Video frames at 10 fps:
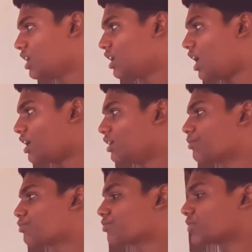and
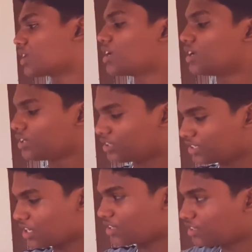
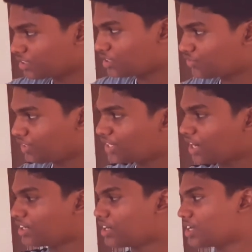this is
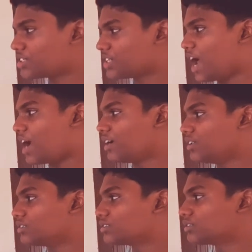fitted in a stand,
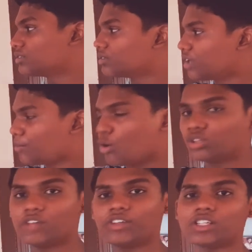the
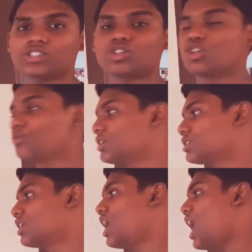mouth of the test tube
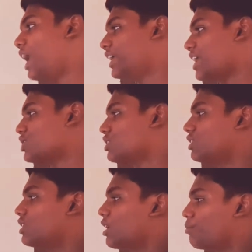is attached
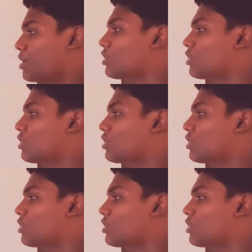rubber